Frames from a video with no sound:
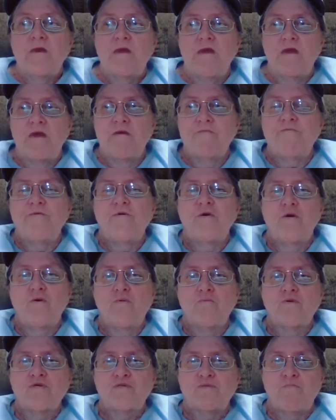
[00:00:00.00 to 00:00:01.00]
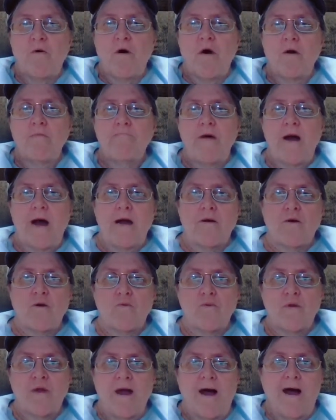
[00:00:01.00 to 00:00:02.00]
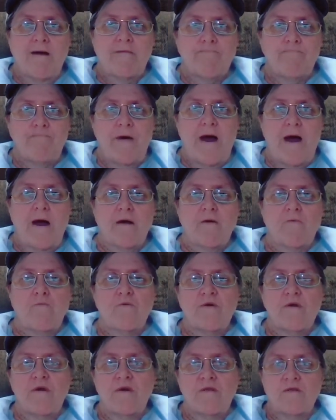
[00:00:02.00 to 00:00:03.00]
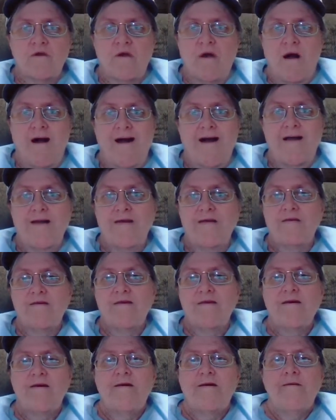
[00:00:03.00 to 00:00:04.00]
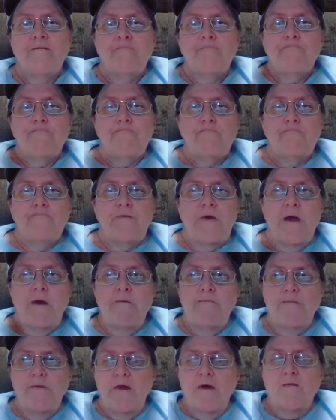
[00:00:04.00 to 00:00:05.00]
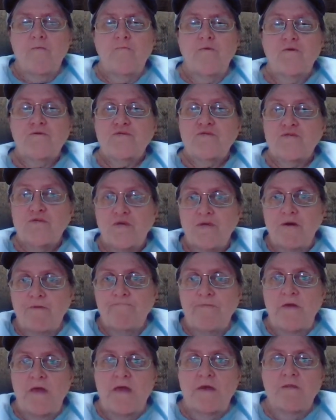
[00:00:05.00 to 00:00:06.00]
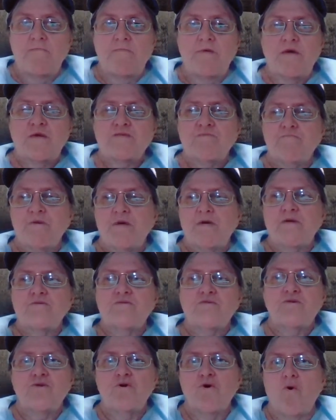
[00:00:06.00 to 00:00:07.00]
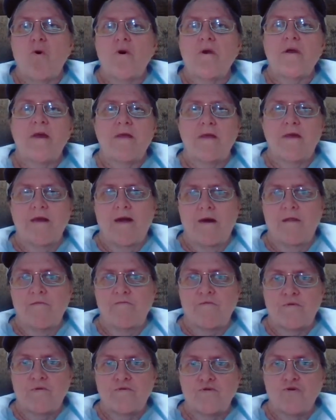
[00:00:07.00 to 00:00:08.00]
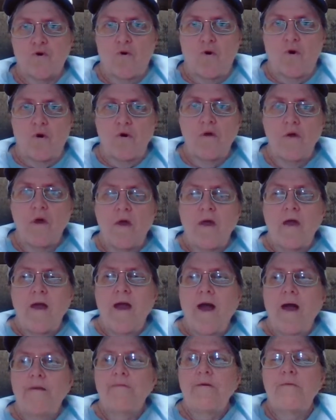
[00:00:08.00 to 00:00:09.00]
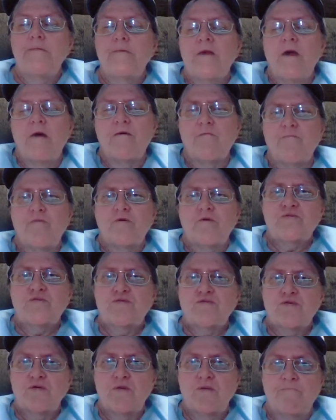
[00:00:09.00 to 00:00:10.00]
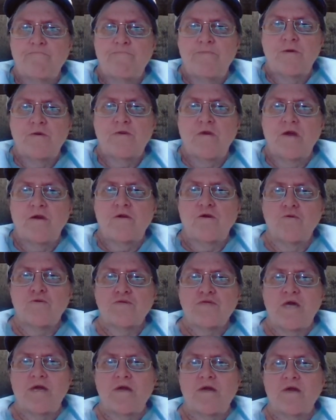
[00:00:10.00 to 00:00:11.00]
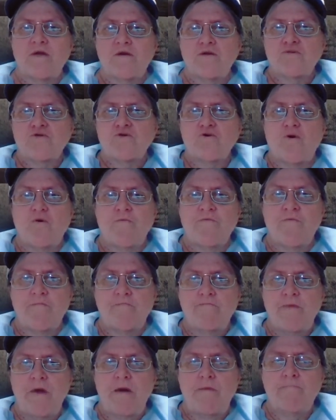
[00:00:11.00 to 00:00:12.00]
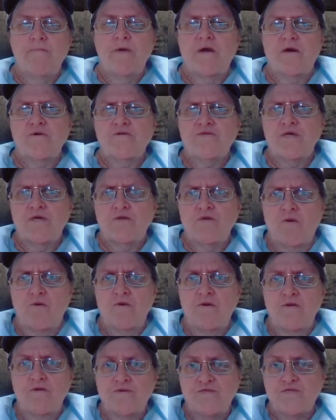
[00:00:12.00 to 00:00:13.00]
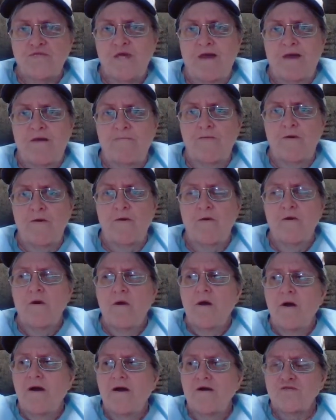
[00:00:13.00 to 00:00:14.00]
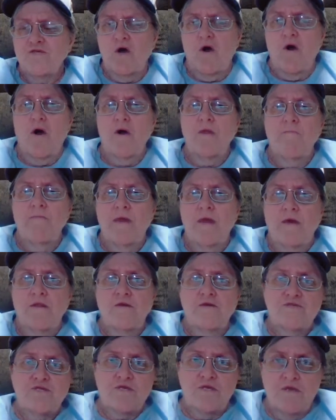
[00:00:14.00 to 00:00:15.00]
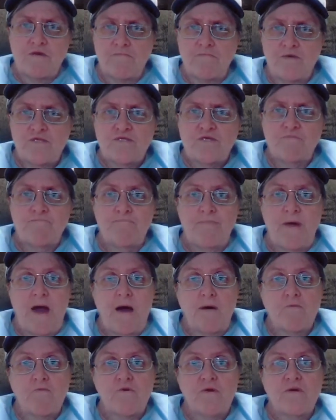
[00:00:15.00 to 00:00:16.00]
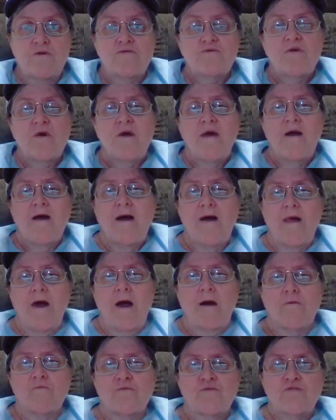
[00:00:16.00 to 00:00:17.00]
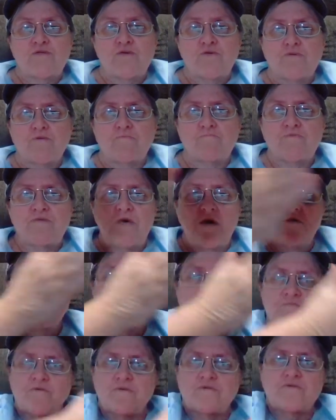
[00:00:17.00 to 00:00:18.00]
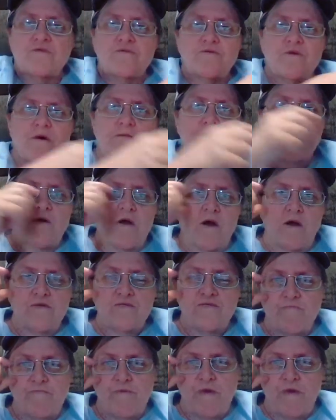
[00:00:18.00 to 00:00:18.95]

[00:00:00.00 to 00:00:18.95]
if you respond back or react back in kind, then the other person's going to up the ante because you're getting out of control. And then the other person's going to feel like you're taking control from them because they don't understand their autonomy and its limits and boundaries and how to assert themselves versus other kinds of